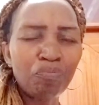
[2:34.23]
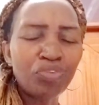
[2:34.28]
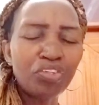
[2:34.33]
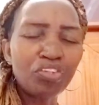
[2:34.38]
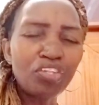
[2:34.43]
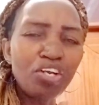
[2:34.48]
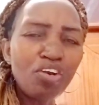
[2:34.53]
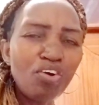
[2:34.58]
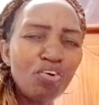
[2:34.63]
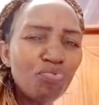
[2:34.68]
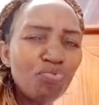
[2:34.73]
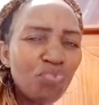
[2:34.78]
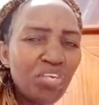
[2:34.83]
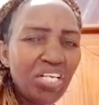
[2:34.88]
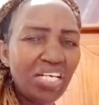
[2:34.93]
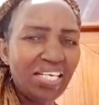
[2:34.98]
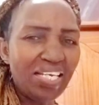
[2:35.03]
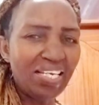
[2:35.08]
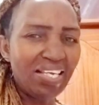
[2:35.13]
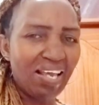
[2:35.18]
The Lord
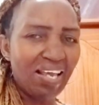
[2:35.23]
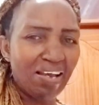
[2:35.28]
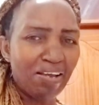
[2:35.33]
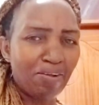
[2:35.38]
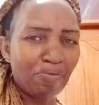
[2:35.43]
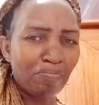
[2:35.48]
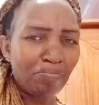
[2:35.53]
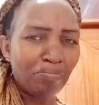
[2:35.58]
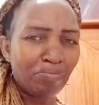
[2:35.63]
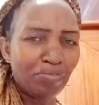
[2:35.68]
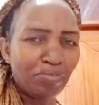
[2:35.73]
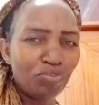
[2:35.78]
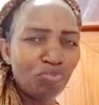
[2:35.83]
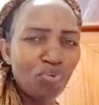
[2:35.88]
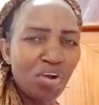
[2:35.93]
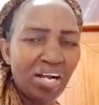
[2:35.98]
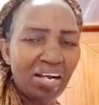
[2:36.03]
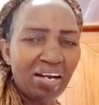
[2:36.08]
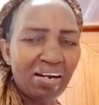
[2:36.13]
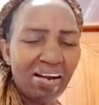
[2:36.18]
will hear
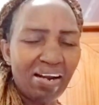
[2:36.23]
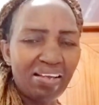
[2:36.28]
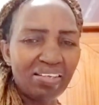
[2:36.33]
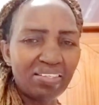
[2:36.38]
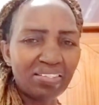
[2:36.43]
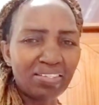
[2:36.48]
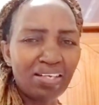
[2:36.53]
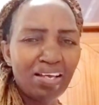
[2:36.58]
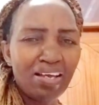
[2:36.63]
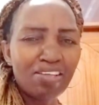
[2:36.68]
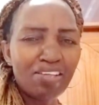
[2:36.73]
your cries.